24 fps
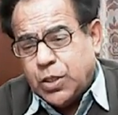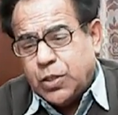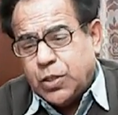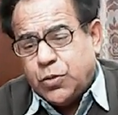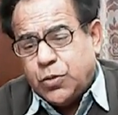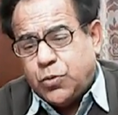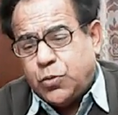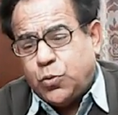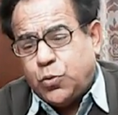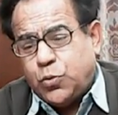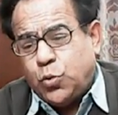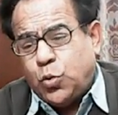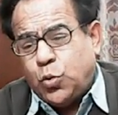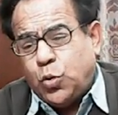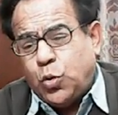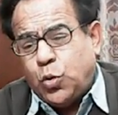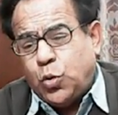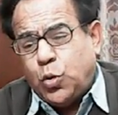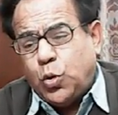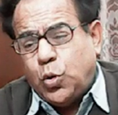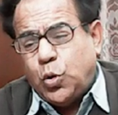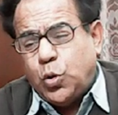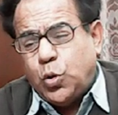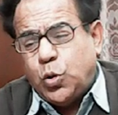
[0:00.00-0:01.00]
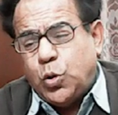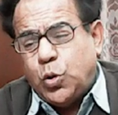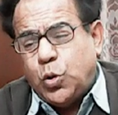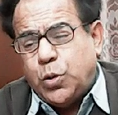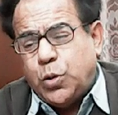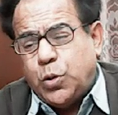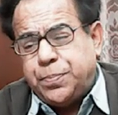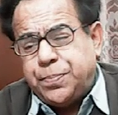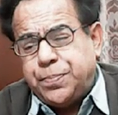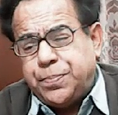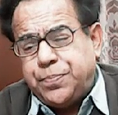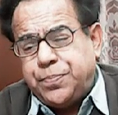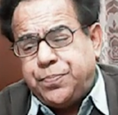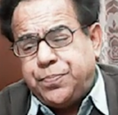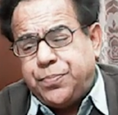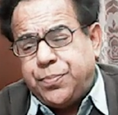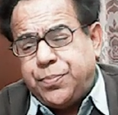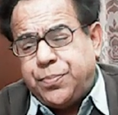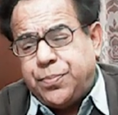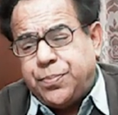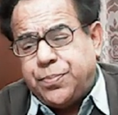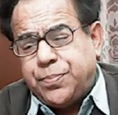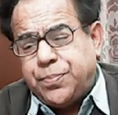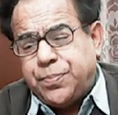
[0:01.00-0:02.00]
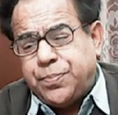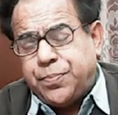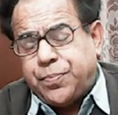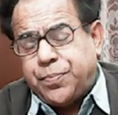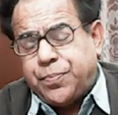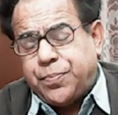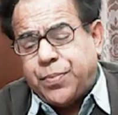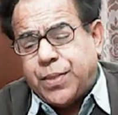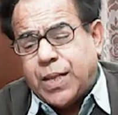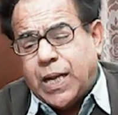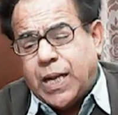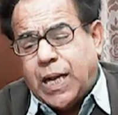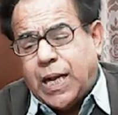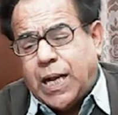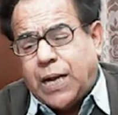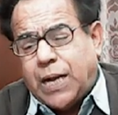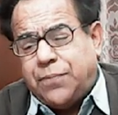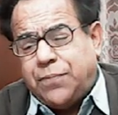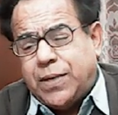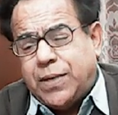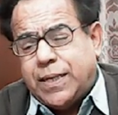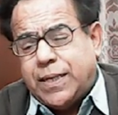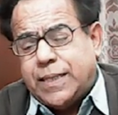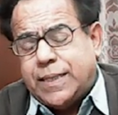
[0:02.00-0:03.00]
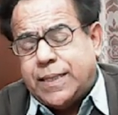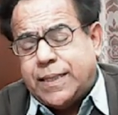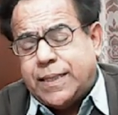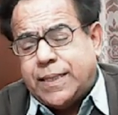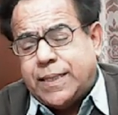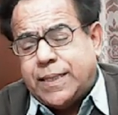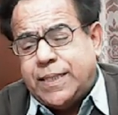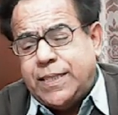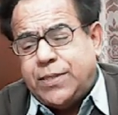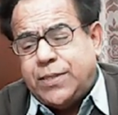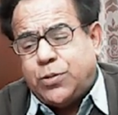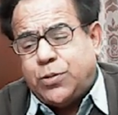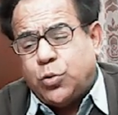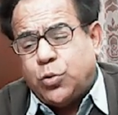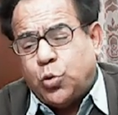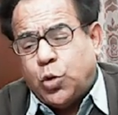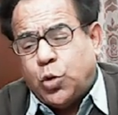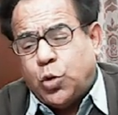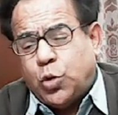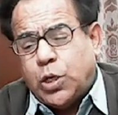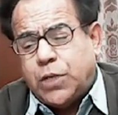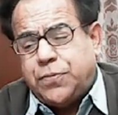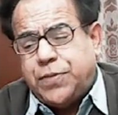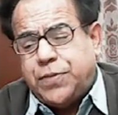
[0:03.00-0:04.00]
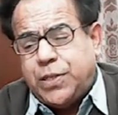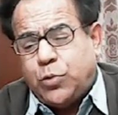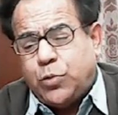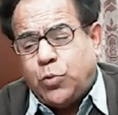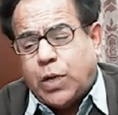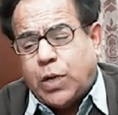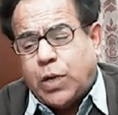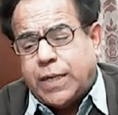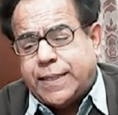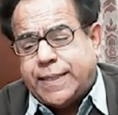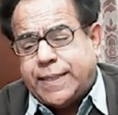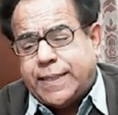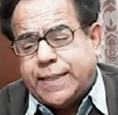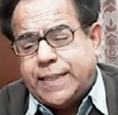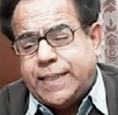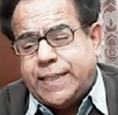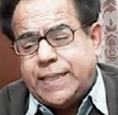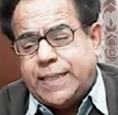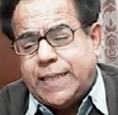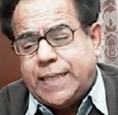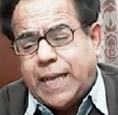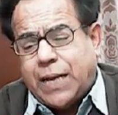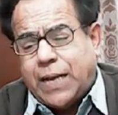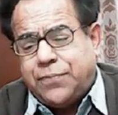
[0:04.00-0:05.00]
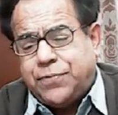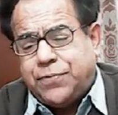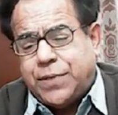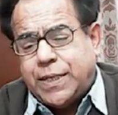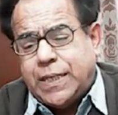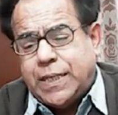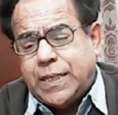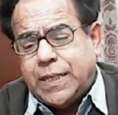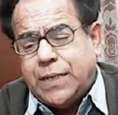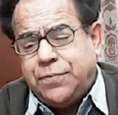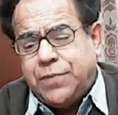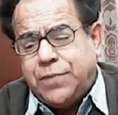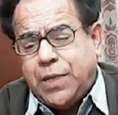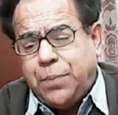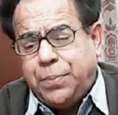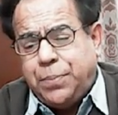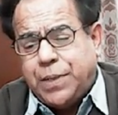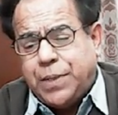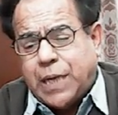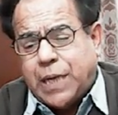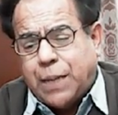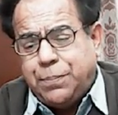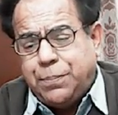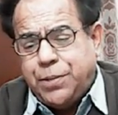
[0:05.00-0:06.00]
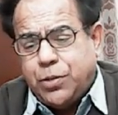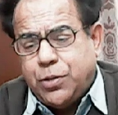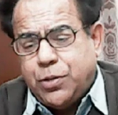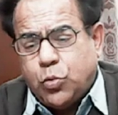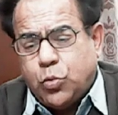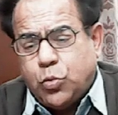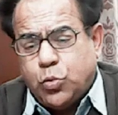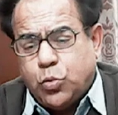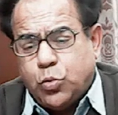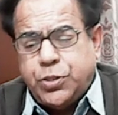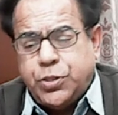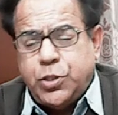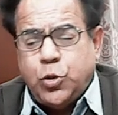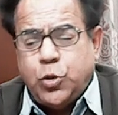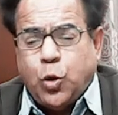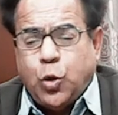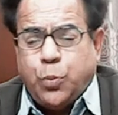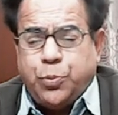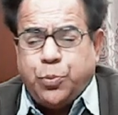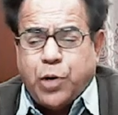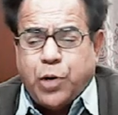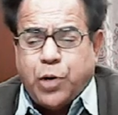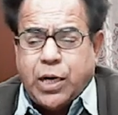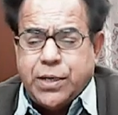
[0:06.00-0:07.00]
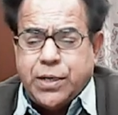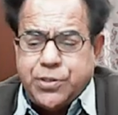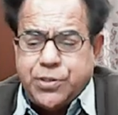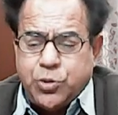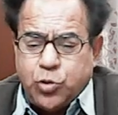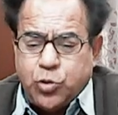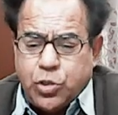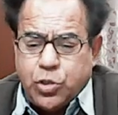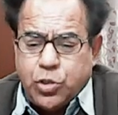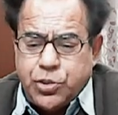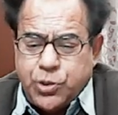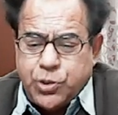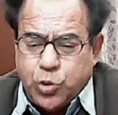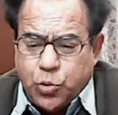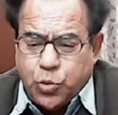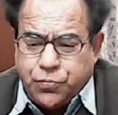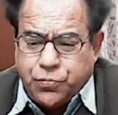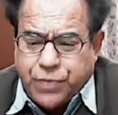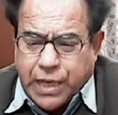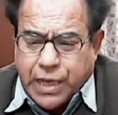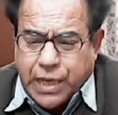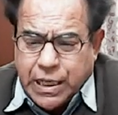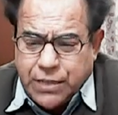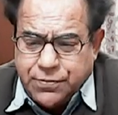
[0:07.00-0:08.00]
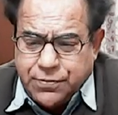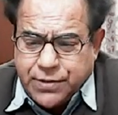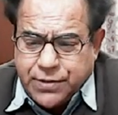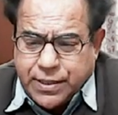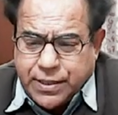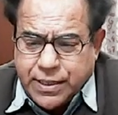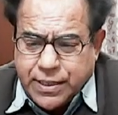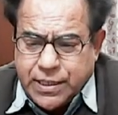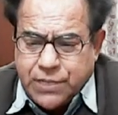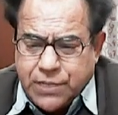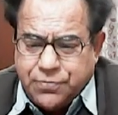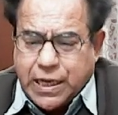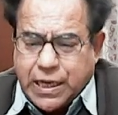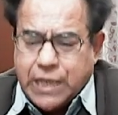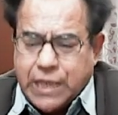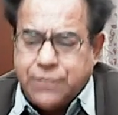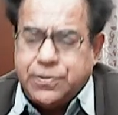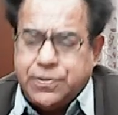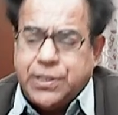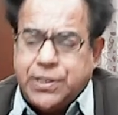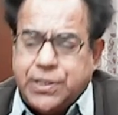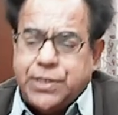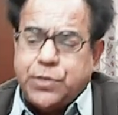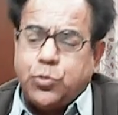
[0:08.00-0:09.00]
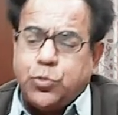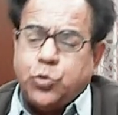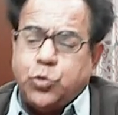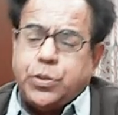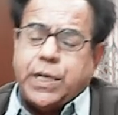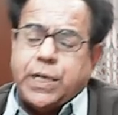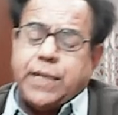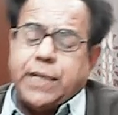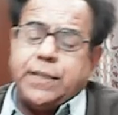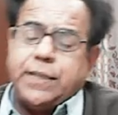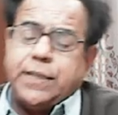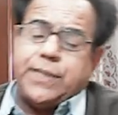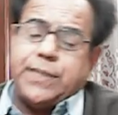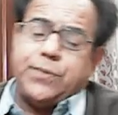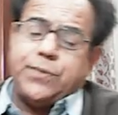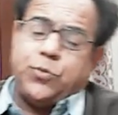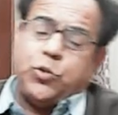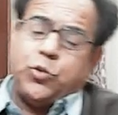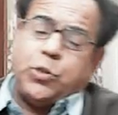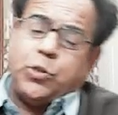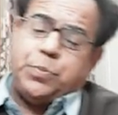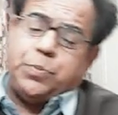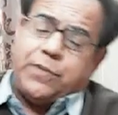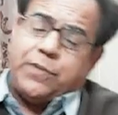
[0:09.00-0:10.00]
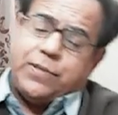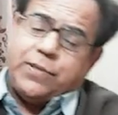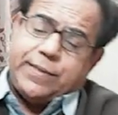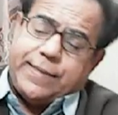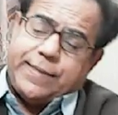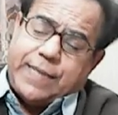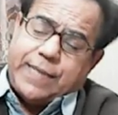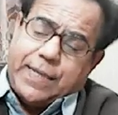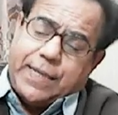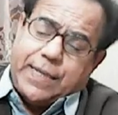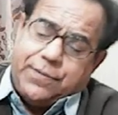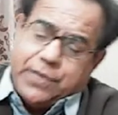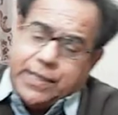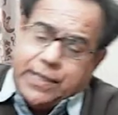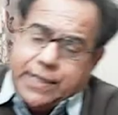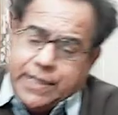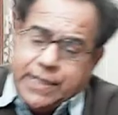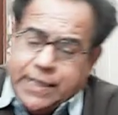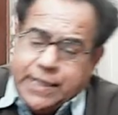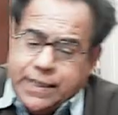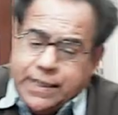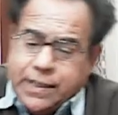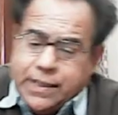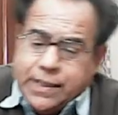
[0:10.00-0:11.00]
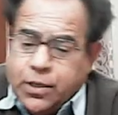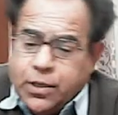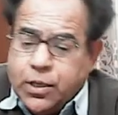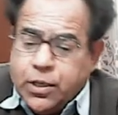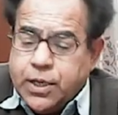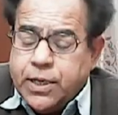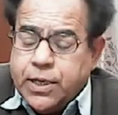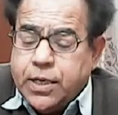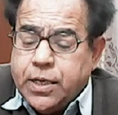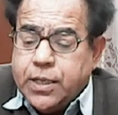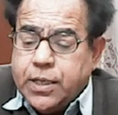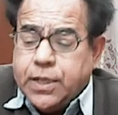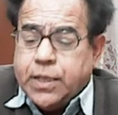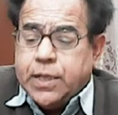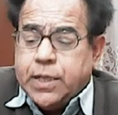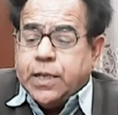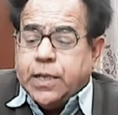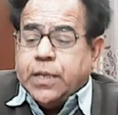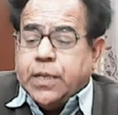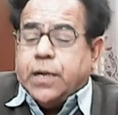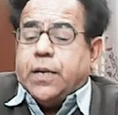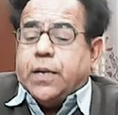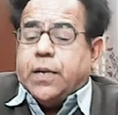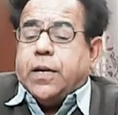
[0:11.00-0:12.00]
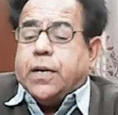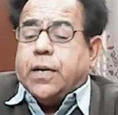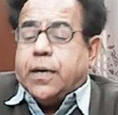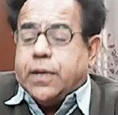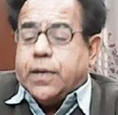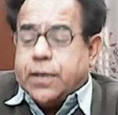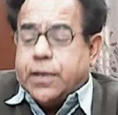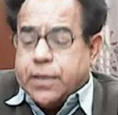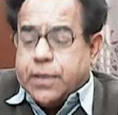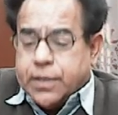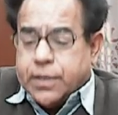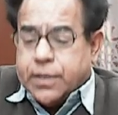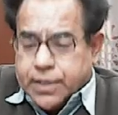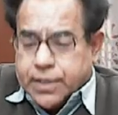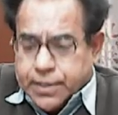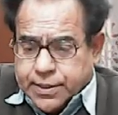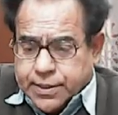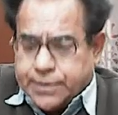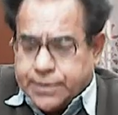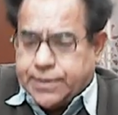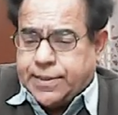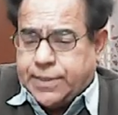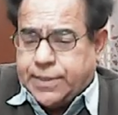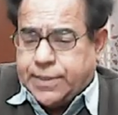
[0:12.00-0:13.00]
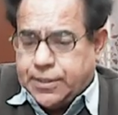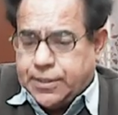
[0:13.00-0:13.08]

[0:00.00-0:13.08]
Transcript: so our threshold frequency ft will become equal to 0.00535 into 10 raised to the power 17 hertz.